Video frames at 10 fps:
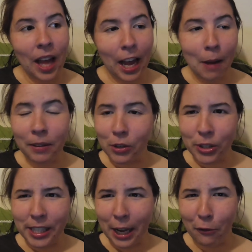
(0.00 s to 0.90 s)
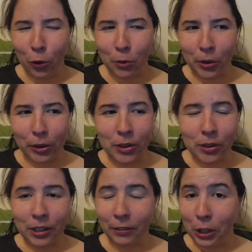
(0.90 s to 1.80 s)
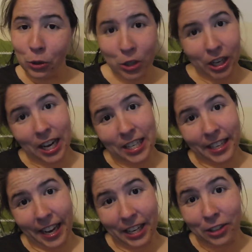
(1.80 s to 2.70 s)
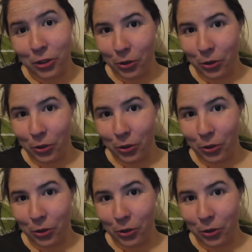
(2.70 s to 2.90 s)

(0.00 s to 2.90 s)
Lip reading: I can't believe it's already day 4 tomorrow. So I'll definitely talk to you guys again